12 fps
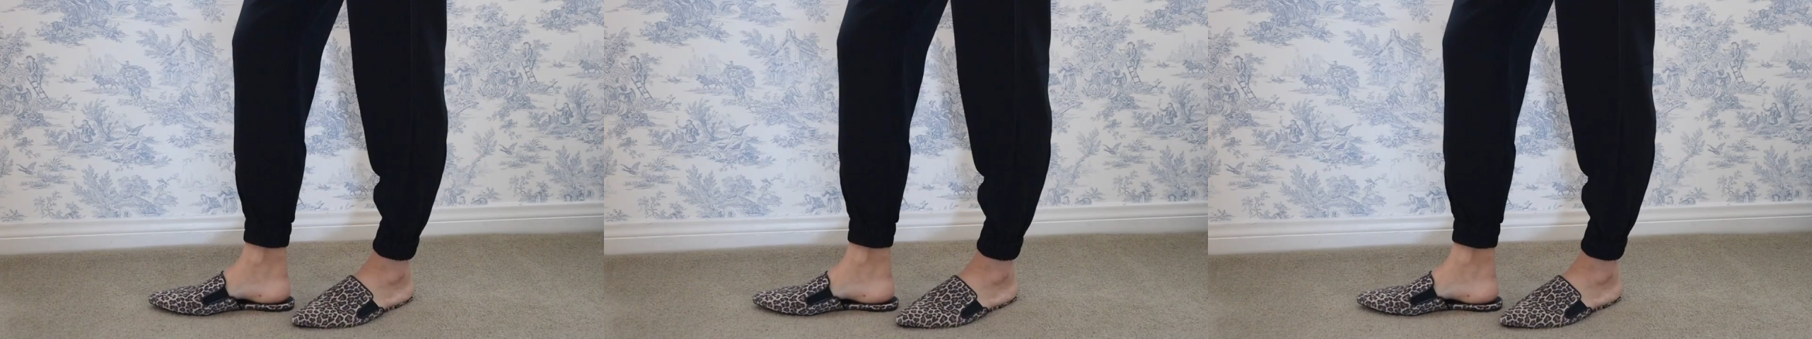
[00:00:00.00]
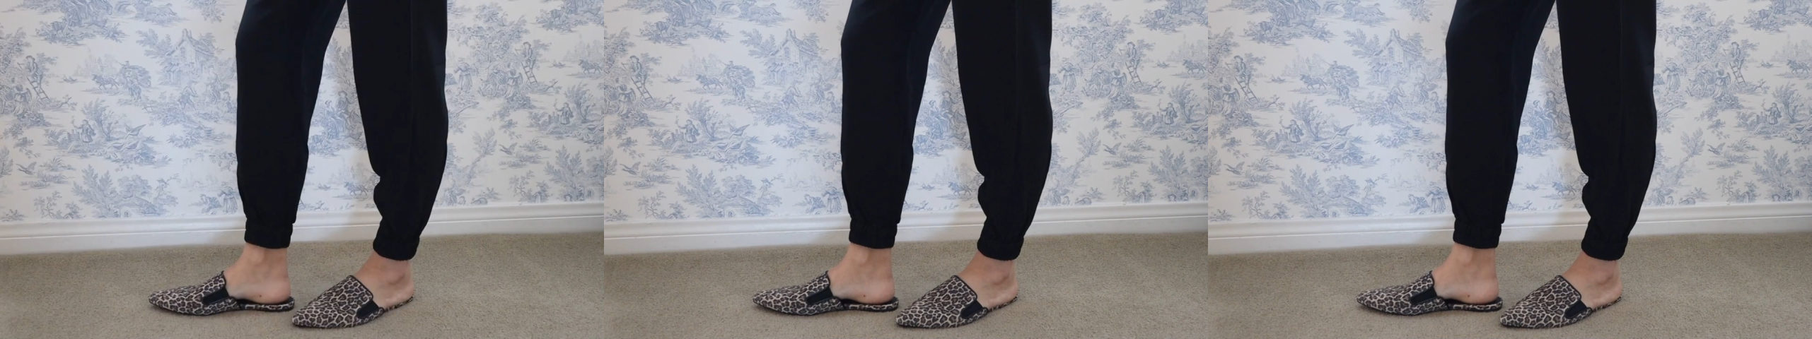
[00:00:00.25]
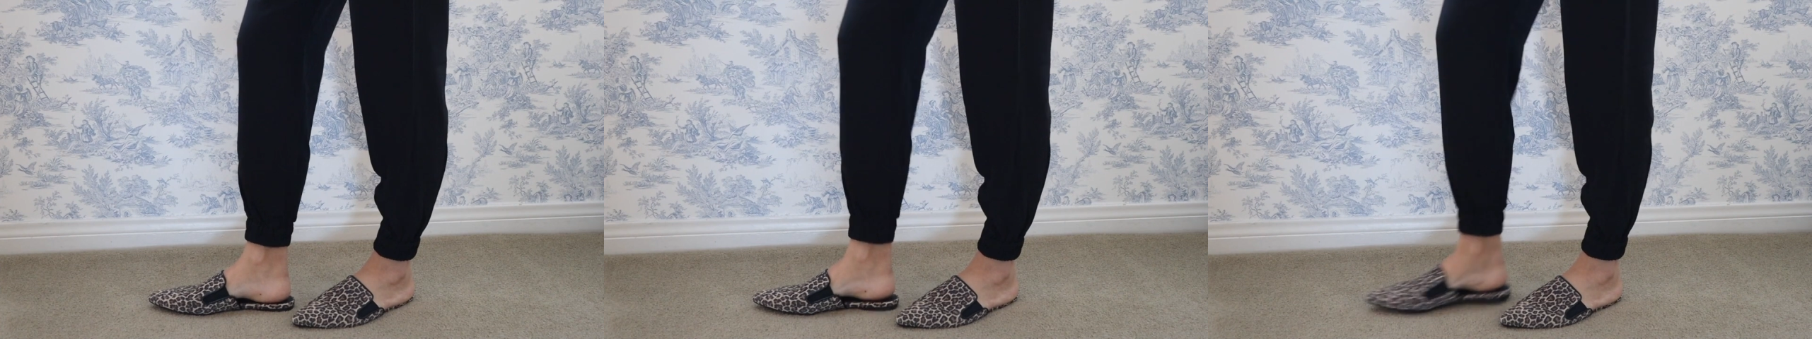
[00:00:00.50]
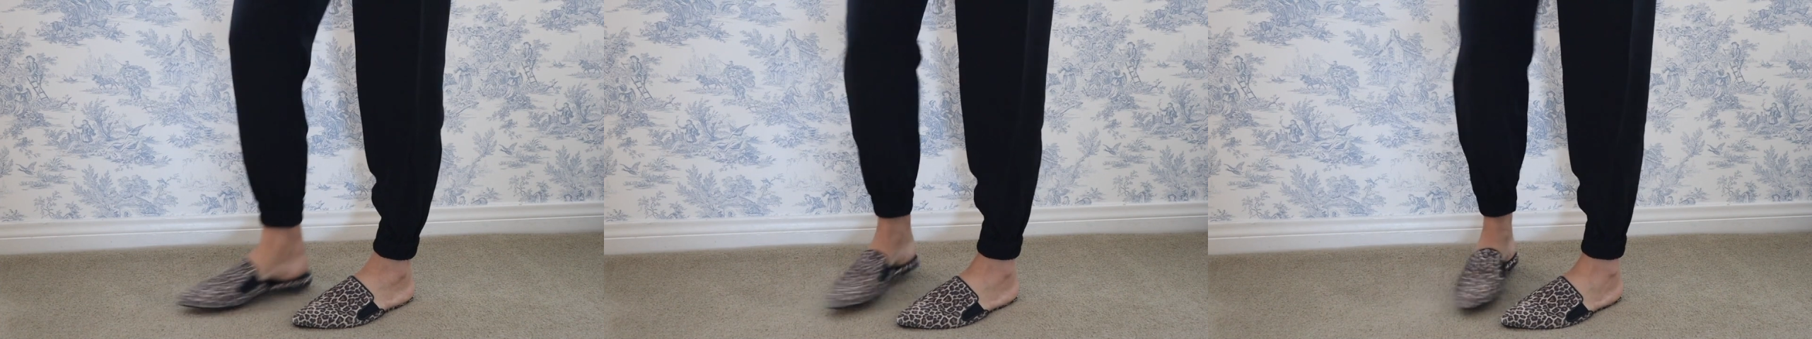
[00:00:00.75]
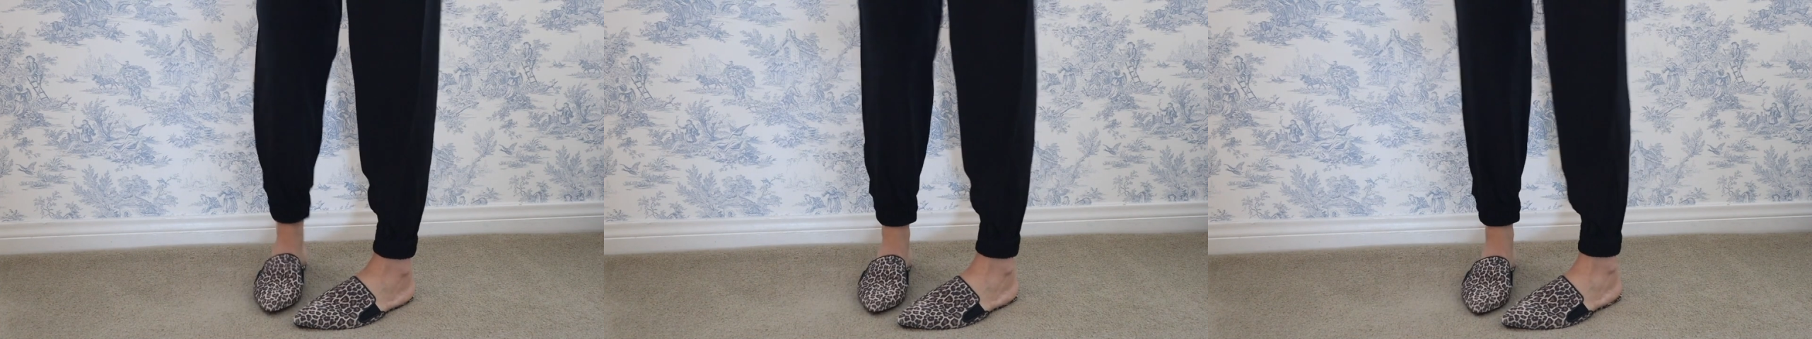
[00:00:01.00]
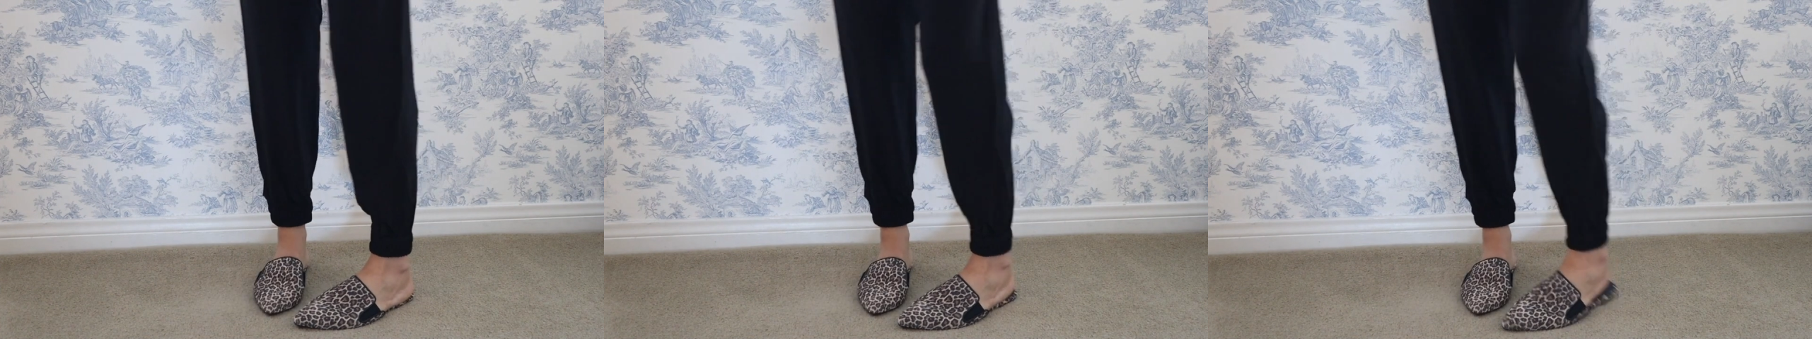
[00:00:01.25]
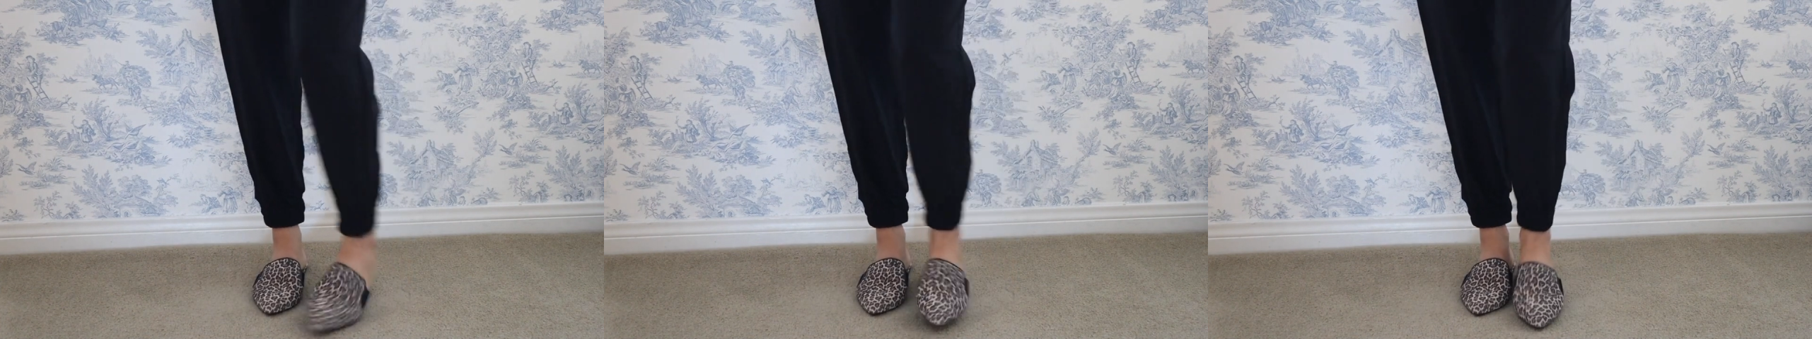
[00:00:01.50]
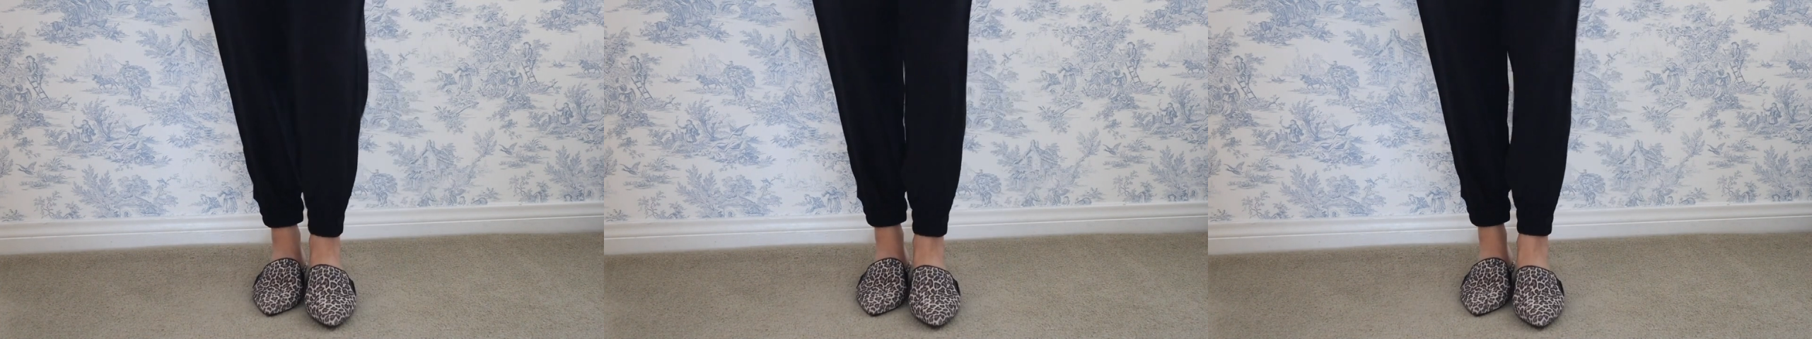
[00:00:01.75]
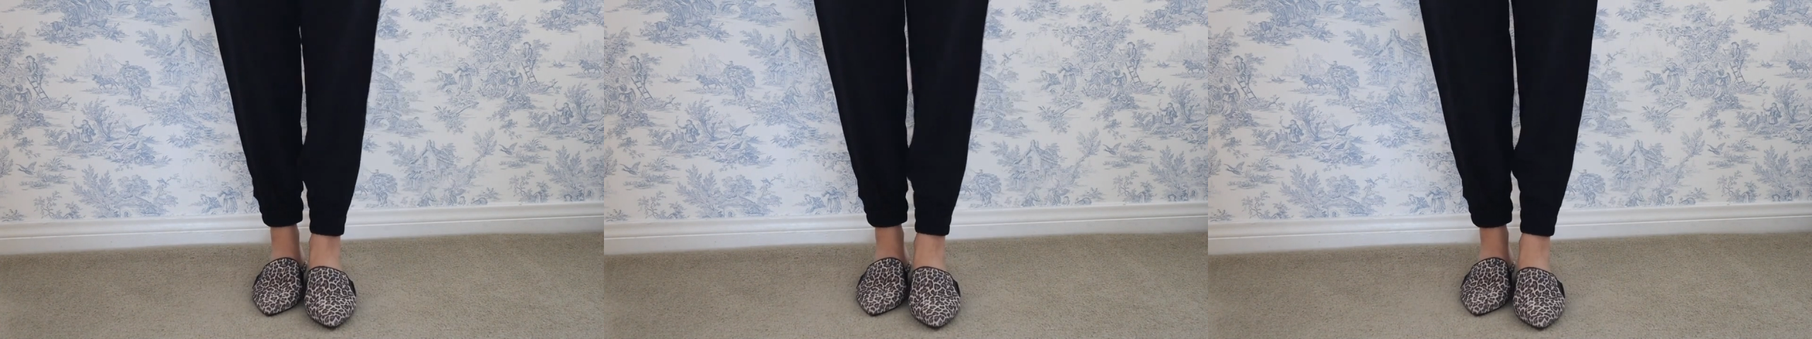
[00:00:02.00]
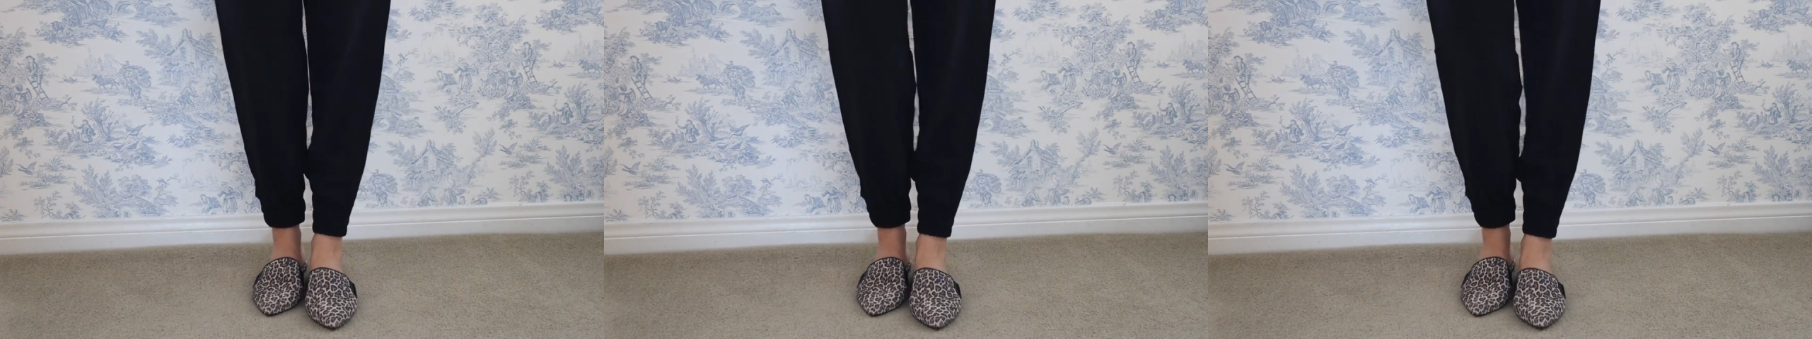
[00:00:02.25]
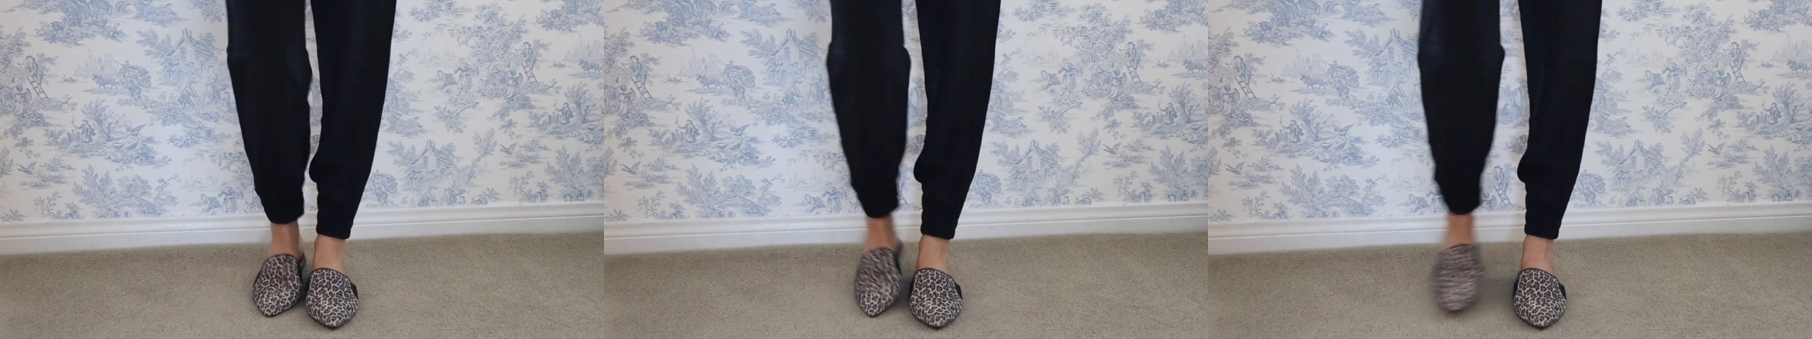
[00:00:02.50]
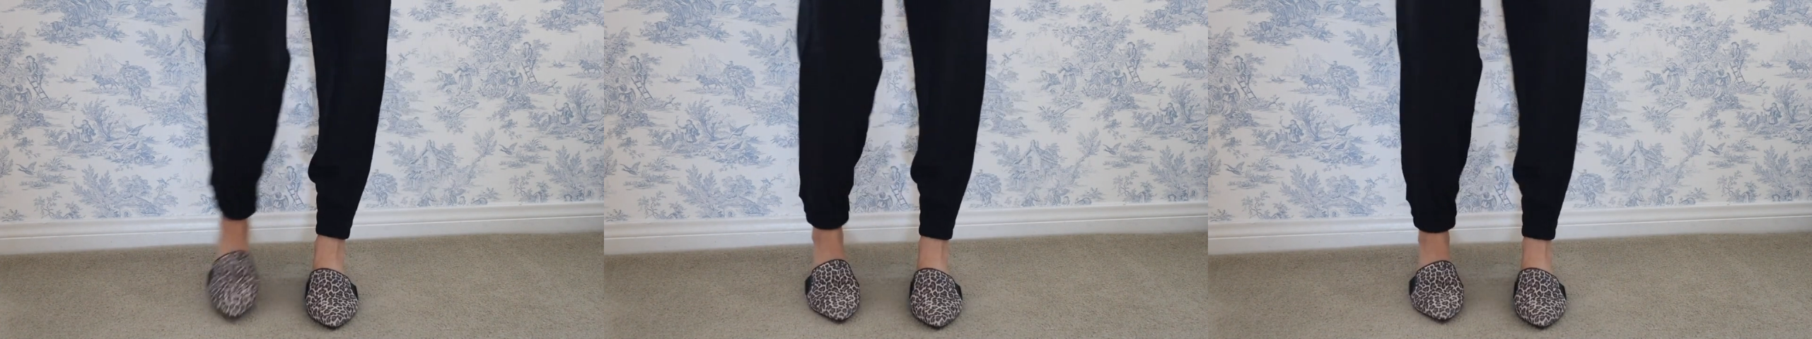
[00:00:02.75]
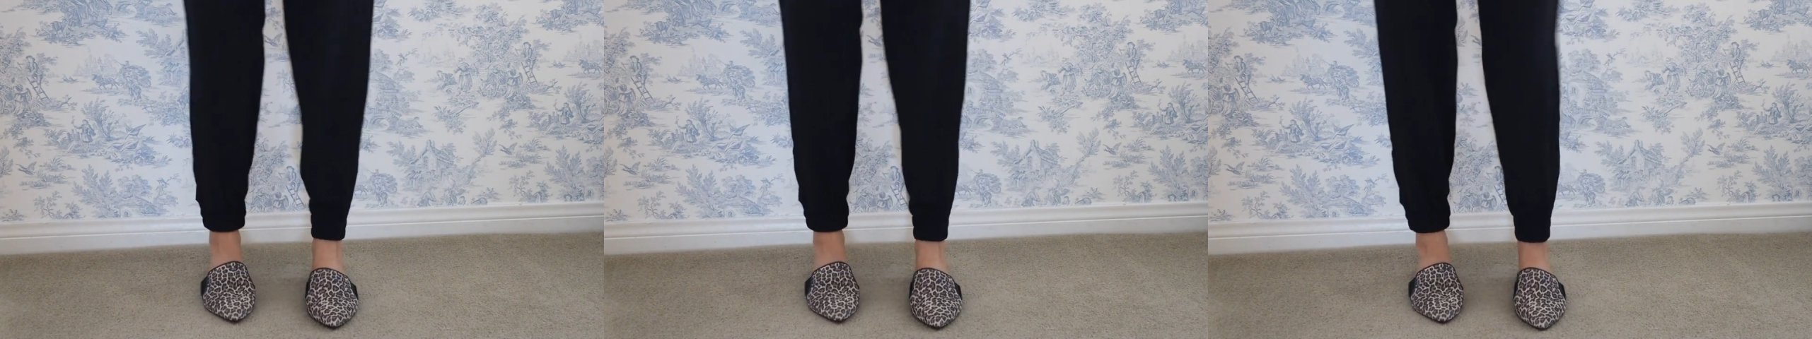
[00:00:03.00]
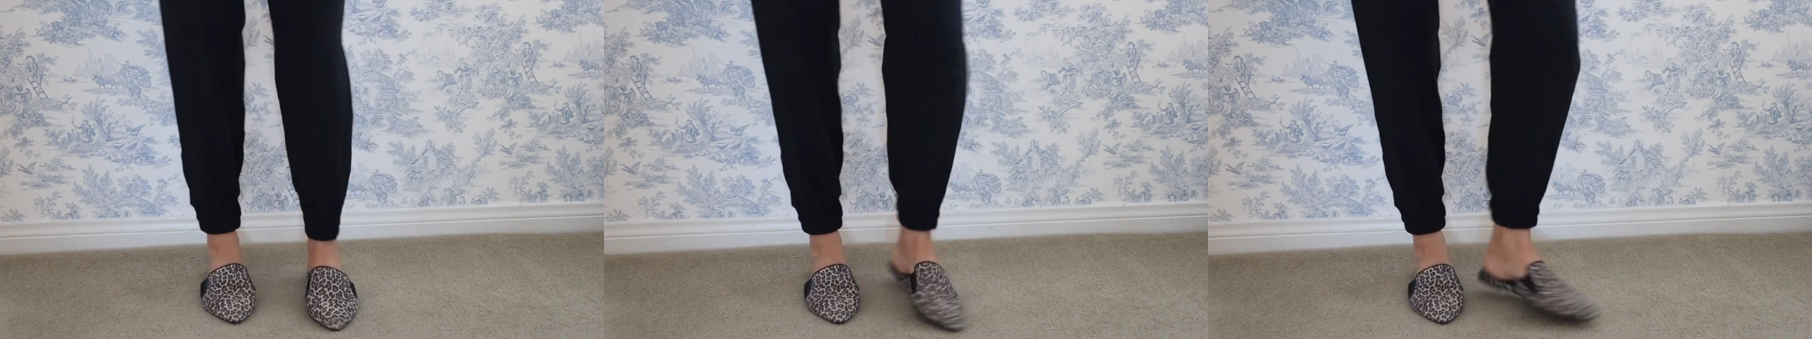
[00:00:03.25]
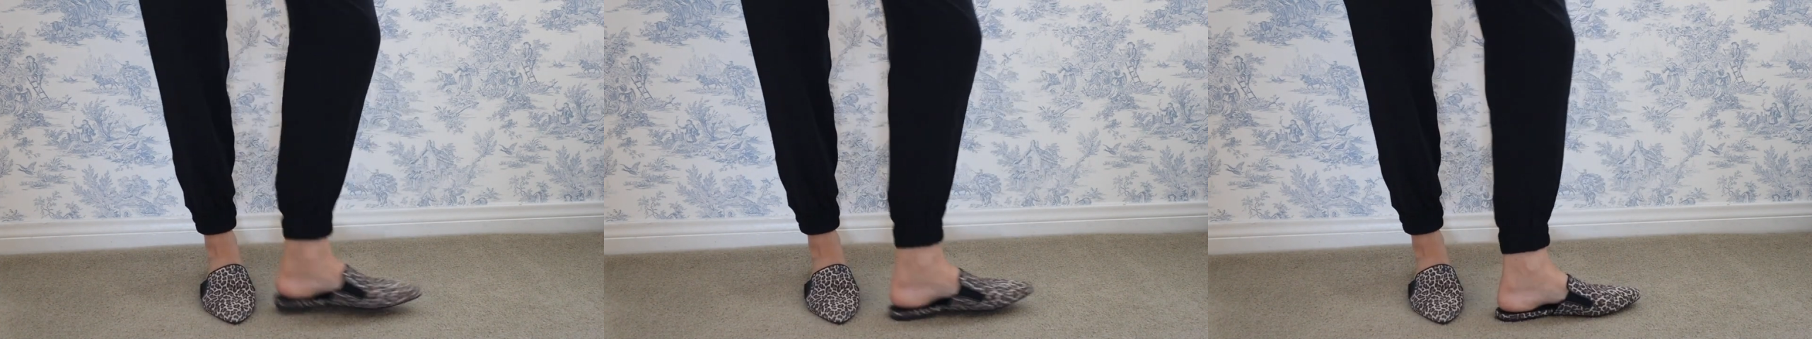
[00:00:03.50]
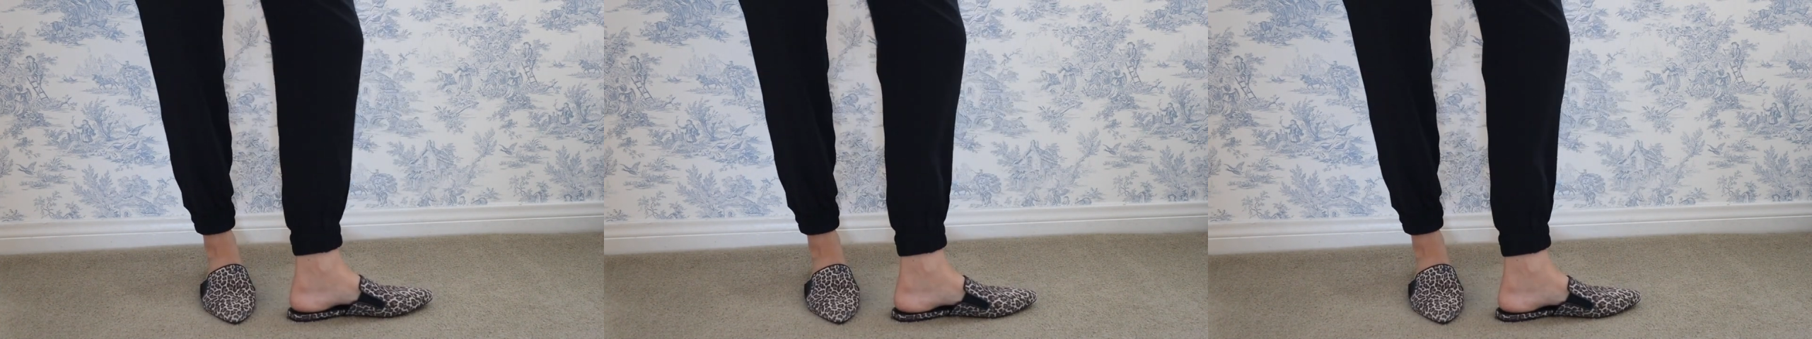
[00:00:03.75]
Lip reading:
Nobody's mouth can be seen.